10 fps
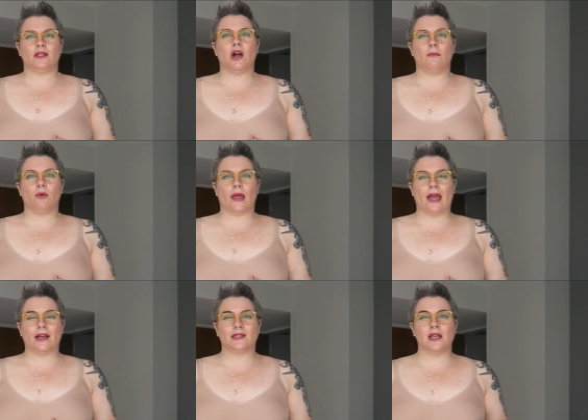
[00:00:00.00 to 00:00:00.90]
Tomboy
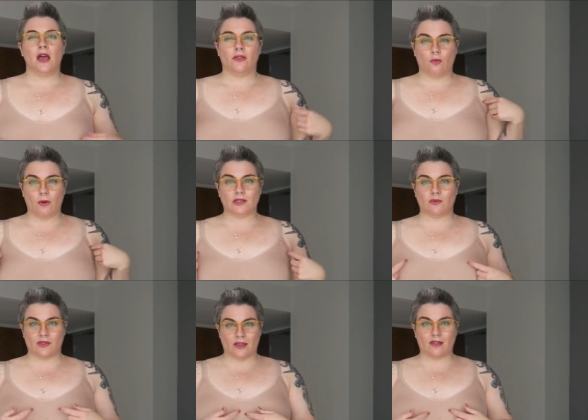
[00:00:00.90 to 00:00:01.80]
X, the ones
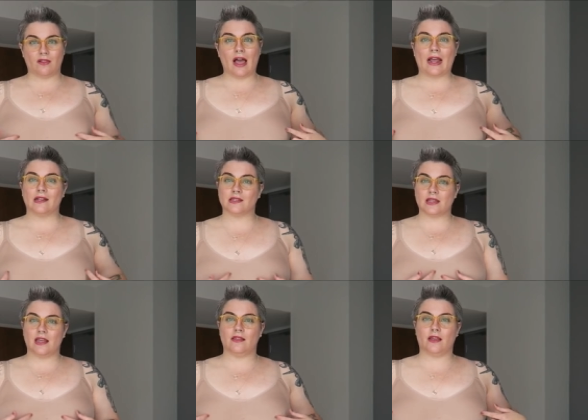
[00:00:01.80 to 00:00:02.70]
with like the
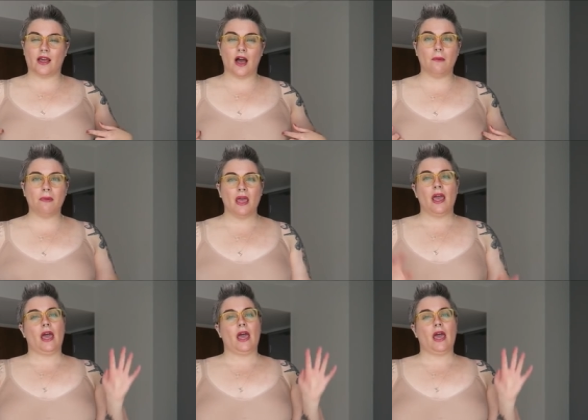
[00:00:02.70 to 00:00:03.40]
lines in the cup.